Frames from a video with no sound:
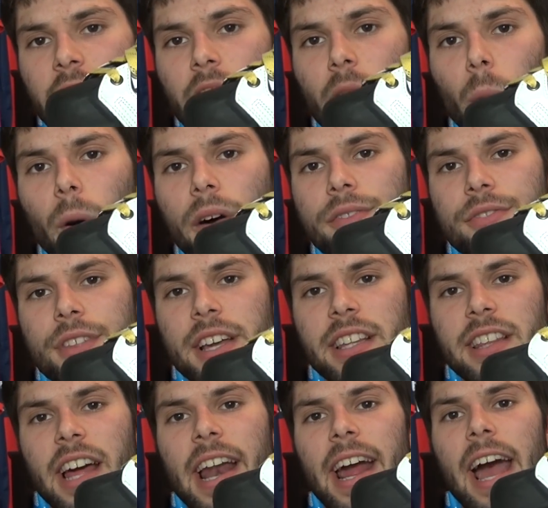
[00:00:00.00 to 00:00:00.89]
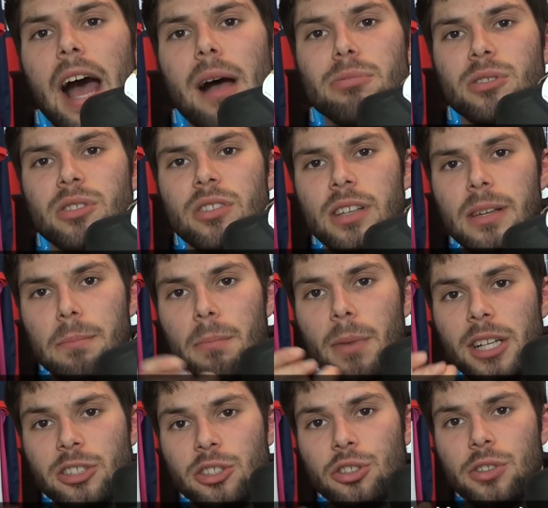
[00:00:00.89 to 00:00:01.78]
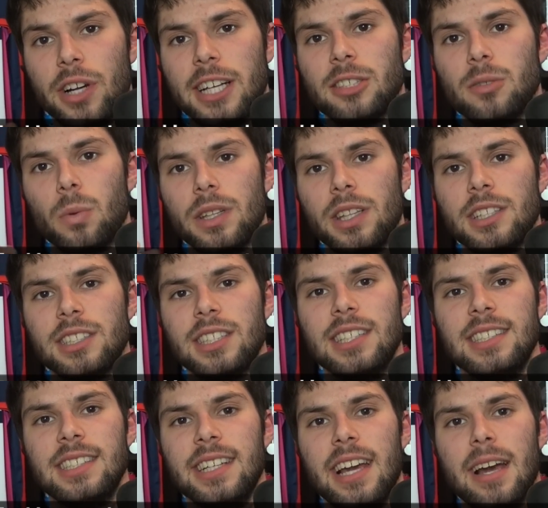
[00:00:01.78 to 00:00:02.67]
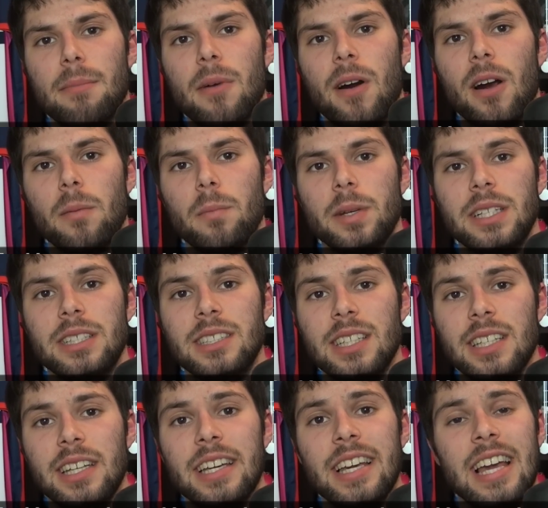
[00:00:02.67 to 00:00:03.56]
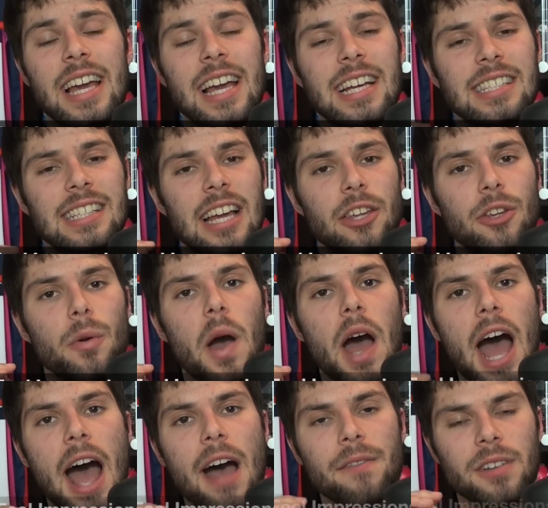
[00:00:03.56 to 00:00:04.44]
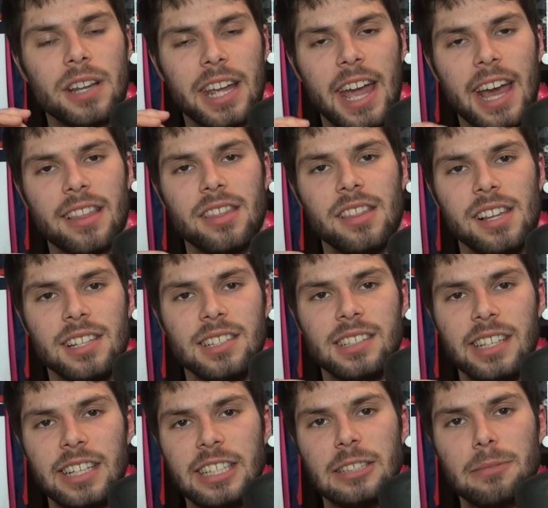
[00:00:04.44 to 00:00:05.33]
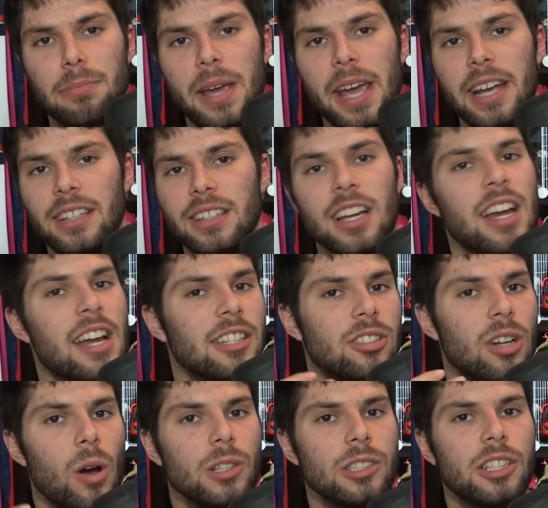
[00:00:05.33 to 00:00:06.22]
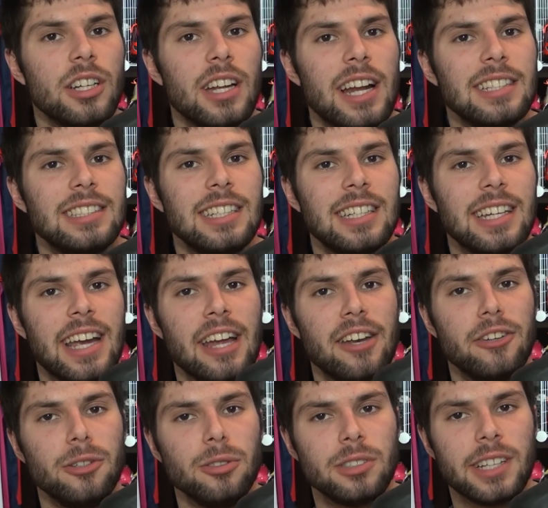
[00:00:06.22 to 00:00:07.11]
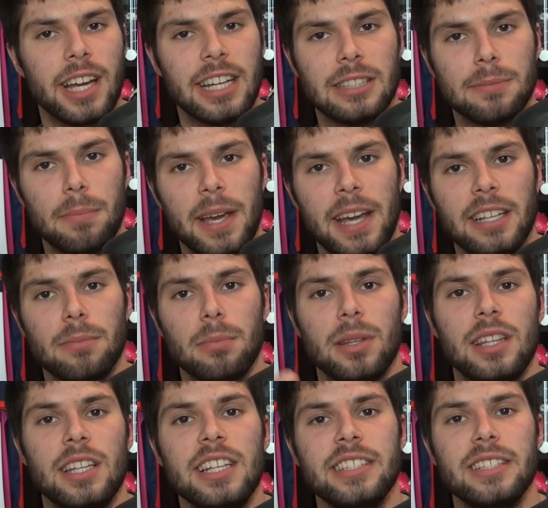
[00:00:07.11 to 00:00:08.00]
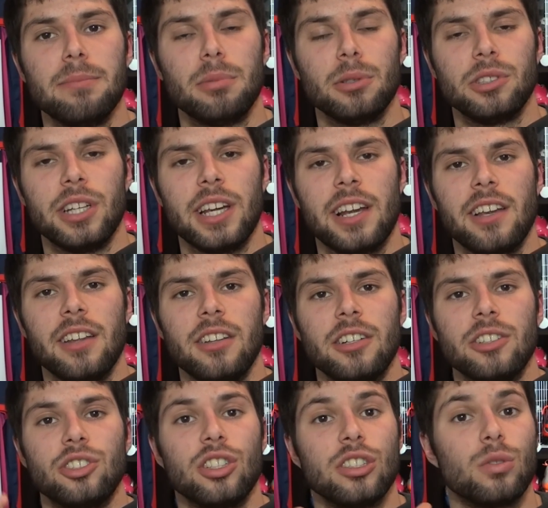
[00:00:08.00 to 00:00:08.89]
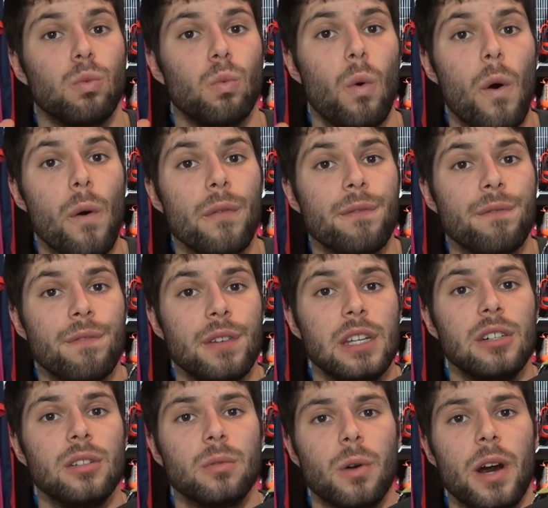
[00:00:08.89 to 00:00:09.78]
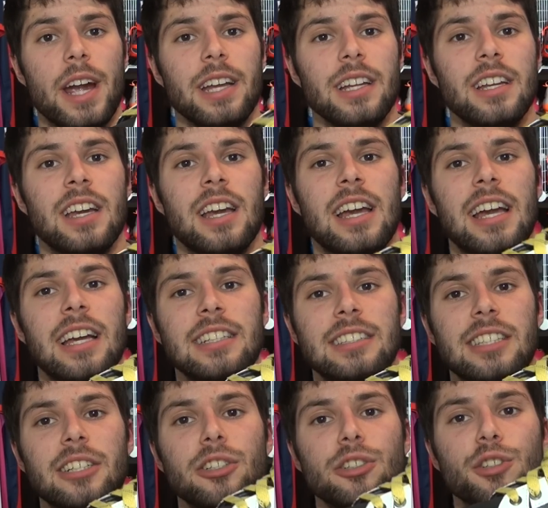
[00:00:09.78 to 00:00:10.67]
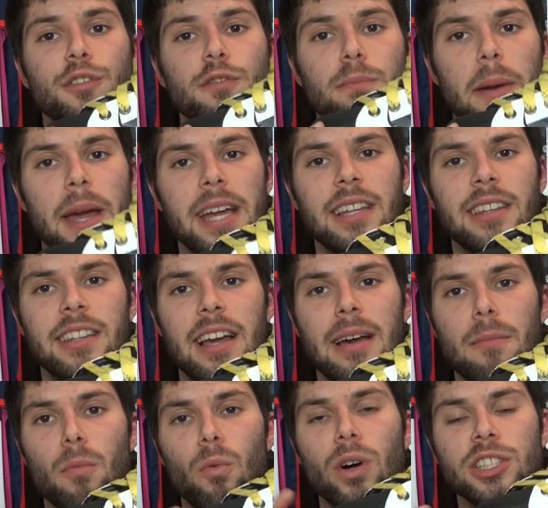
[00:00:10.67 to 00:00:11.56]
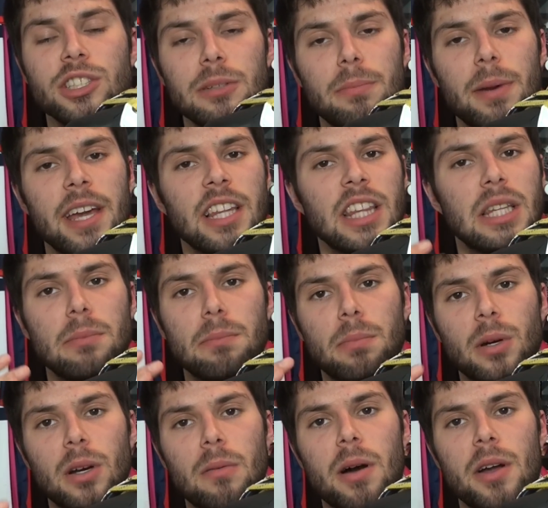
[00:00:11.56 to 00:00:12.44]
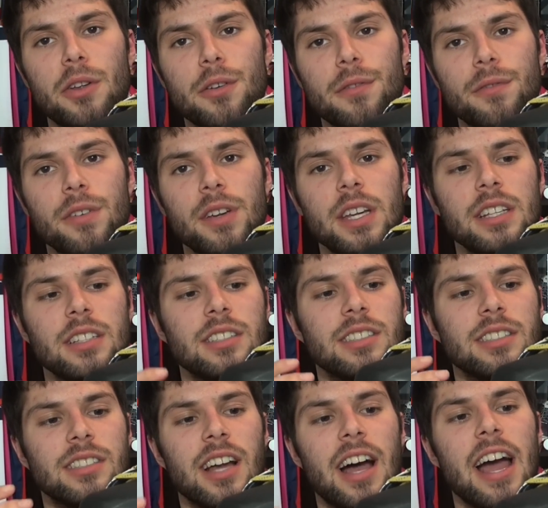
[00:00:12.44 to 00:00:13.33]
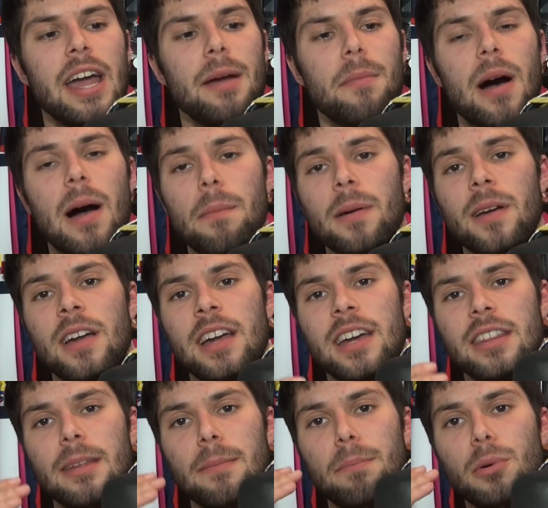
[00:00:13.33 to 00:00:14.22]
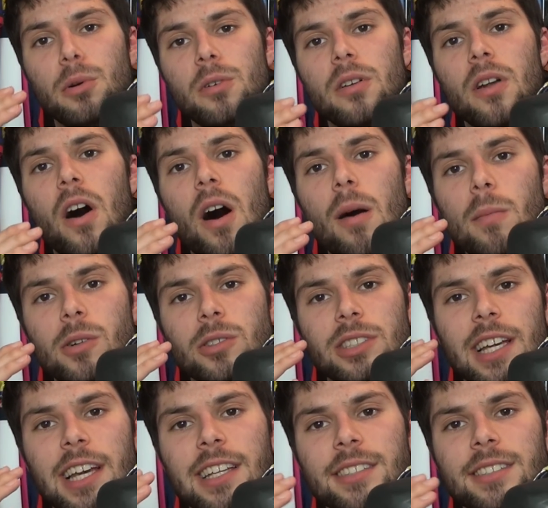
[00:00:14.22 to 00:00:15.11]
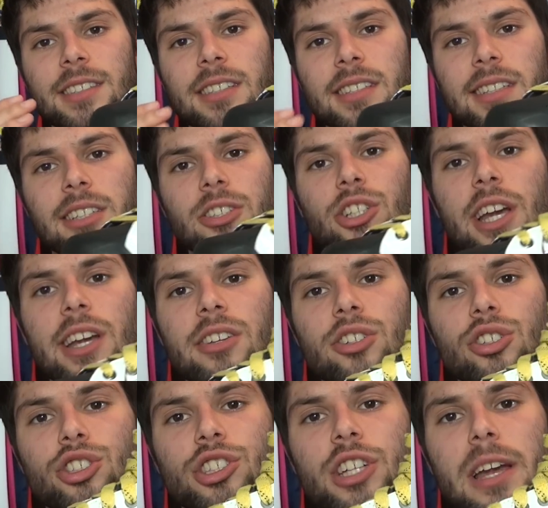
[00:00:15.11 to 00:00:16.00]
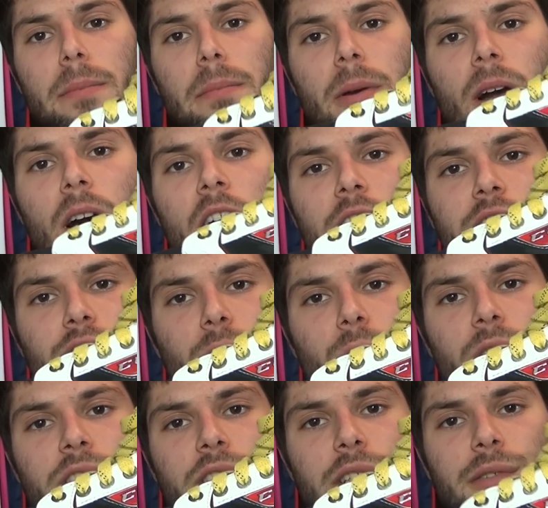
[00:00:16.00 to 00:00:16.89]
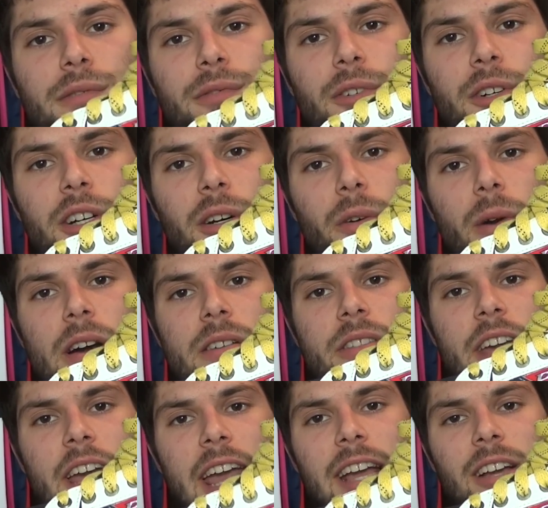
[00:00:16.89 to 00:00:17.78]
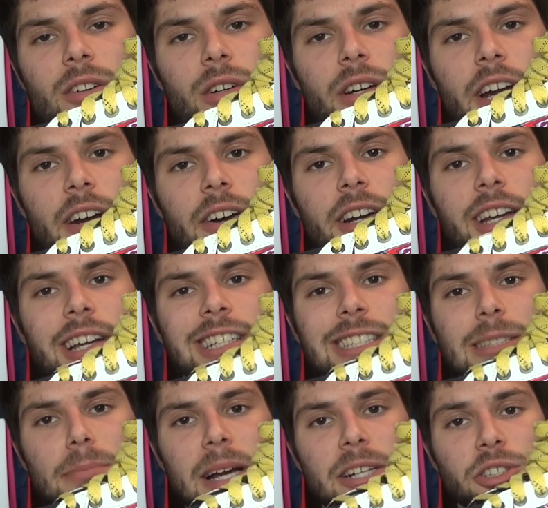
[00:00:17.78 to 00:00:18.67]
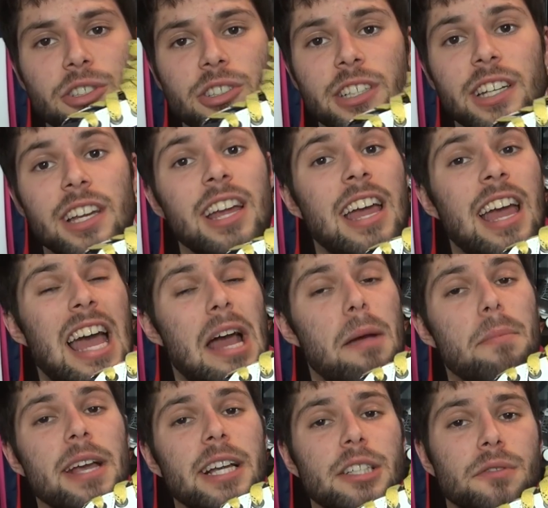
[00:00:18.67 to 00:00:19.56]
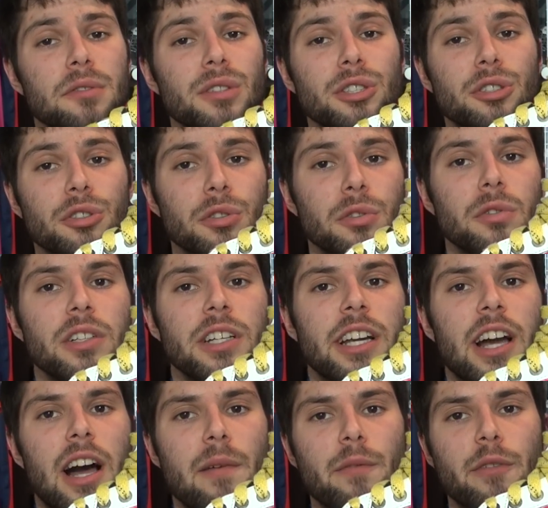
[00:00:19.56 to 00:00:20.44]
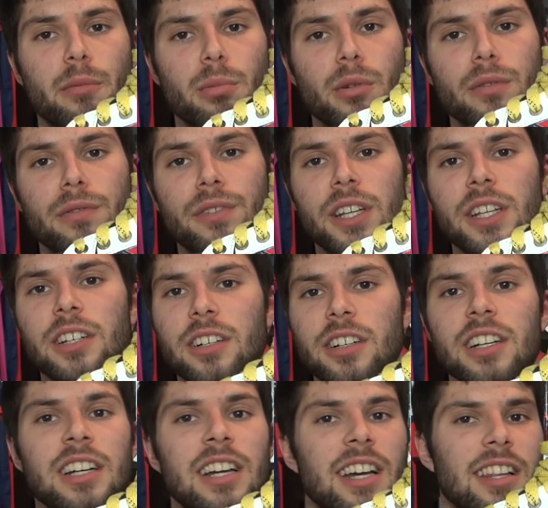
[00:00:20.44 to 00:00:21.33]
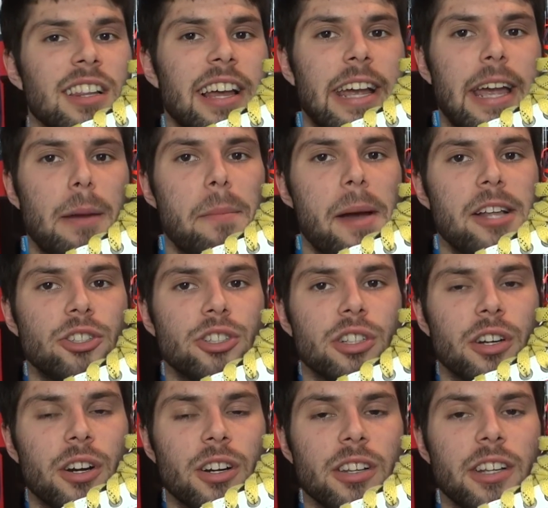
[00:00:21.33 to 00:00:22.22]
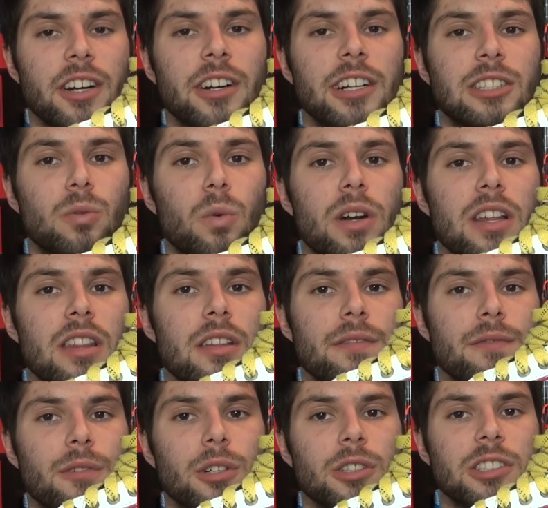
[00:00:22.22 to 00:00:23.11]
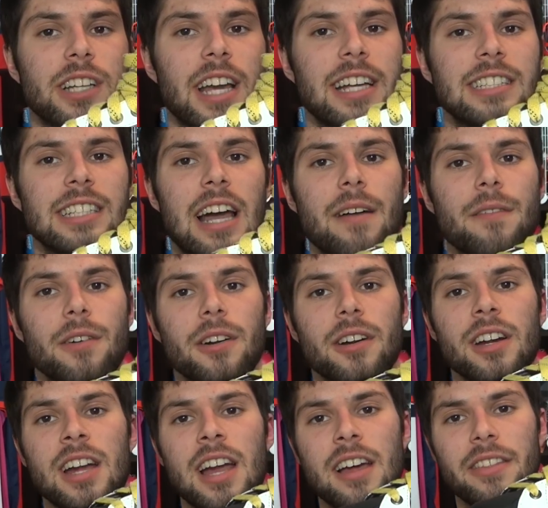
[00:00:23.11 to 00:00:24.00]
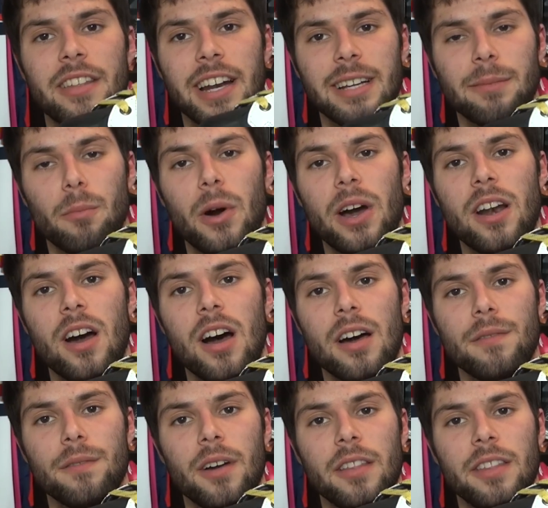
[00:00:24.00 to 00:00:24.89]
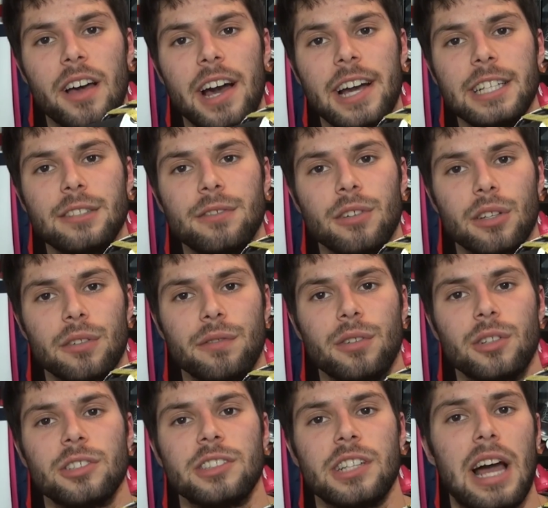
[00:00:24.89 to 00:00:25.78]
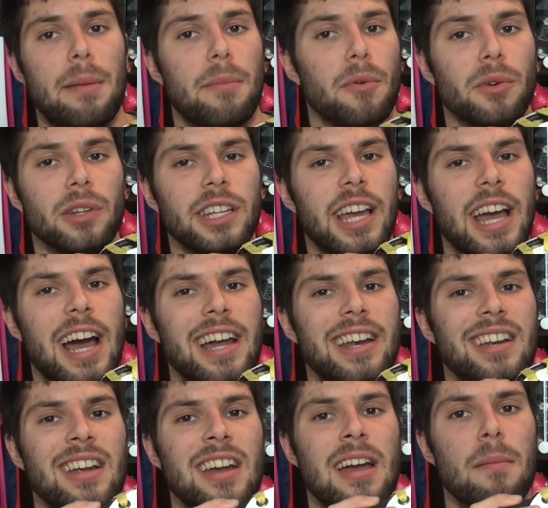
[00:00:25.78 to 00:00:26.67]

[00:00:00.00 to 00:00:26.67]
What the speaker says: Now, one thing that I absolutely must stress with the CCM RBZ is that you have to get these things baked. It's always a good idea to get new skates baked, but these in particular just won't feel right until you've baked them. Once you bake them, put them on your feet, tie them up, the boot almost instantly changes shape, contours your foot around the ankle area especially. It makes for a truly comfortable feel. Like I mentioned earlier, it's one of the first skates ever that I went on the ice for the first time and really had